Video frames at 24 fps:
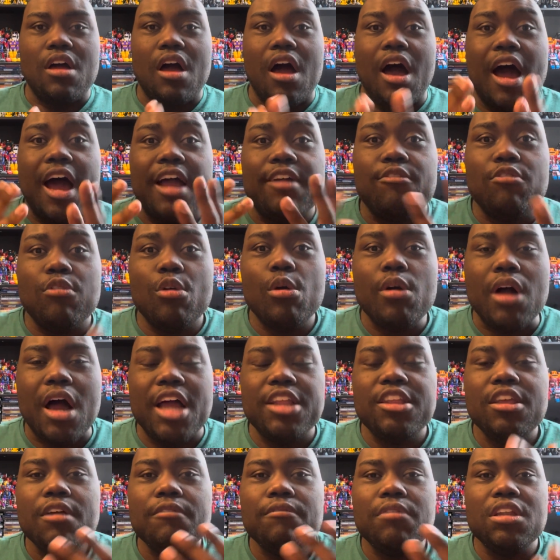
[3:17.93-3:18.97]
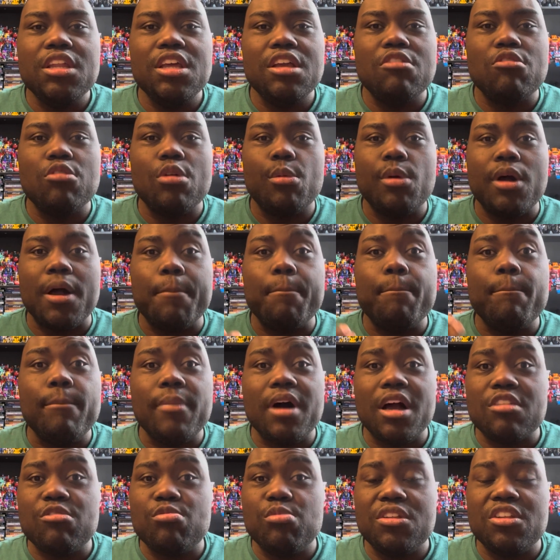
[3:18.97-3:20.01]
I didn't really grow up
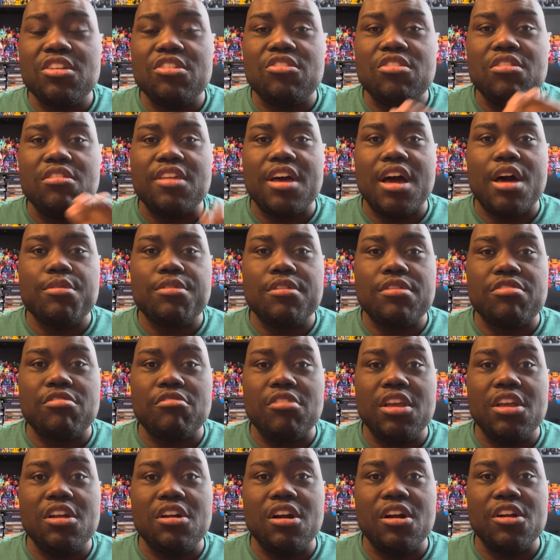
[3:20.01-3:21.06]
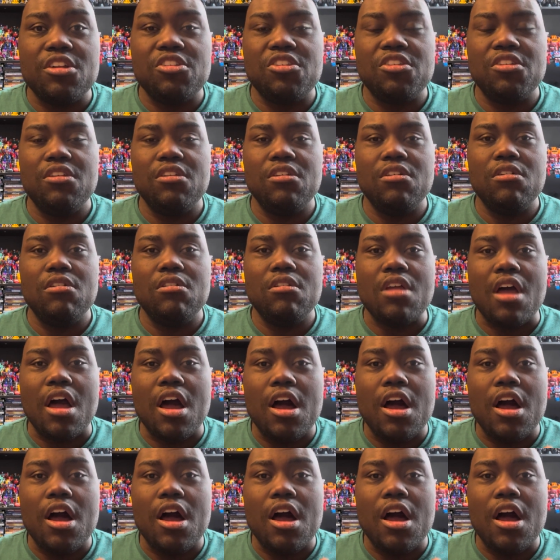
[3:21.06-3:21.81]
much with the 2003 cartoon.